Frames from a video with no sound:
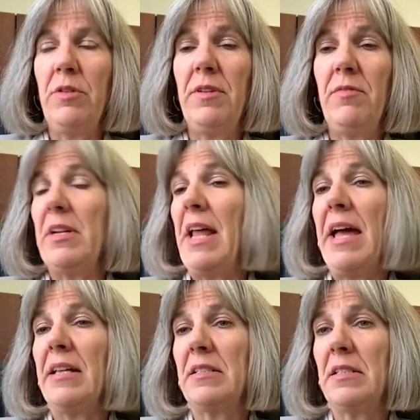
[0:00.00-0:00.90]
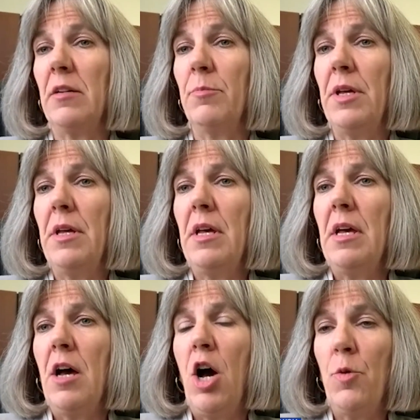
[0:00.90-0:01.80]
We've even had some
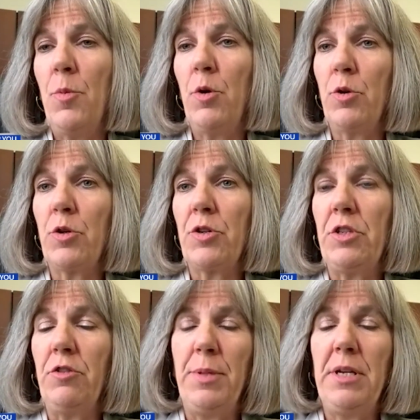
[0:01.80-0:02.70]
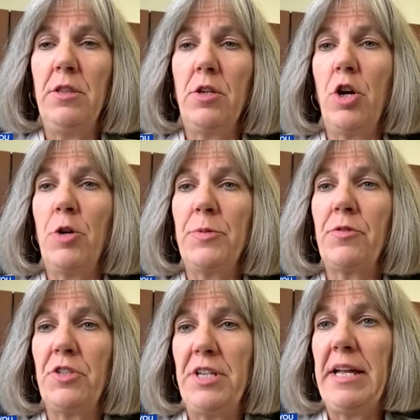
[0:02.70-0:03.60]
homeowners who've been in their homes
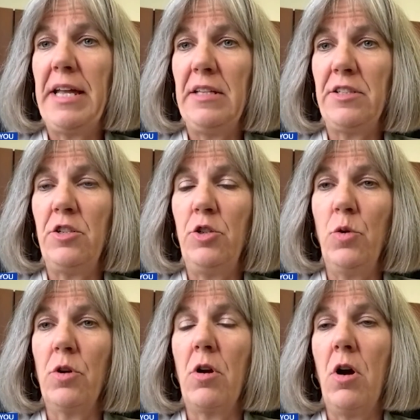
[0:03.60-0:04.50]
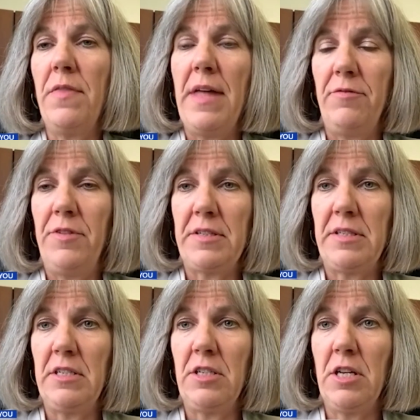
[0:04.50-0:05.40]
for decades and who are on that
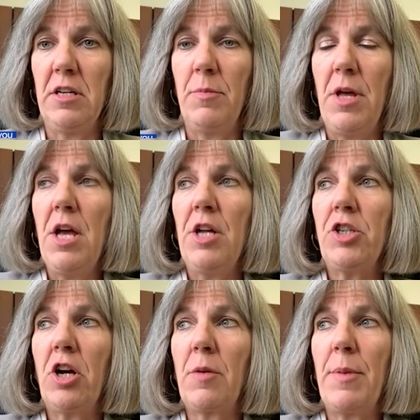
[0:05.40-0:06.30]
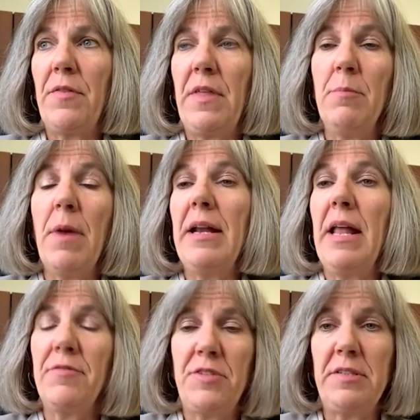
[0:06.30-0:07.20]
fixed income talk about they might
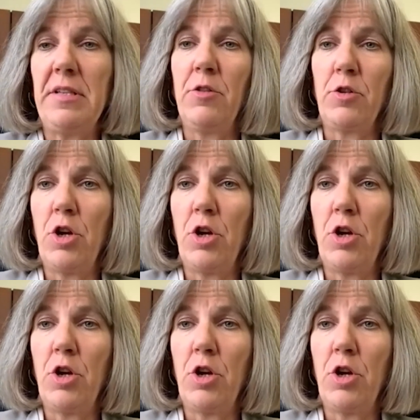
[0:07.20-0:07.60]
have to sell their